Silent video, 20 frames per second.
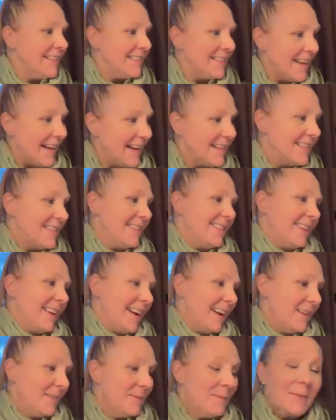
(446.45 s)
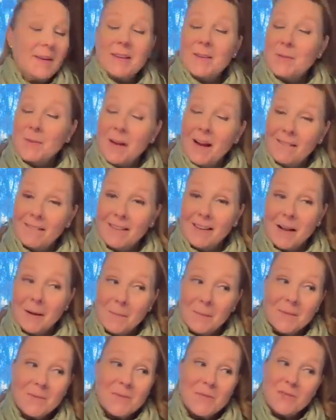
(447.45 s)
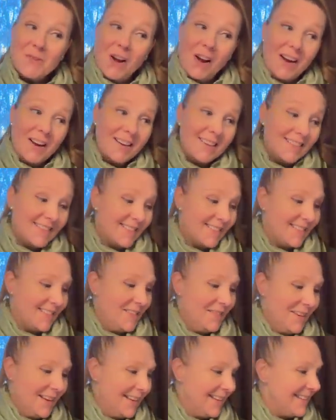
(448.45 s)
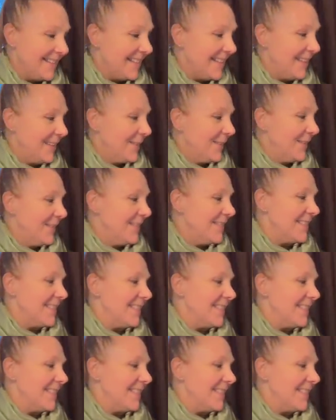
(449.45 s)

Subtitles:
sad to say, but I do have a couple starts. Are you ready to see those?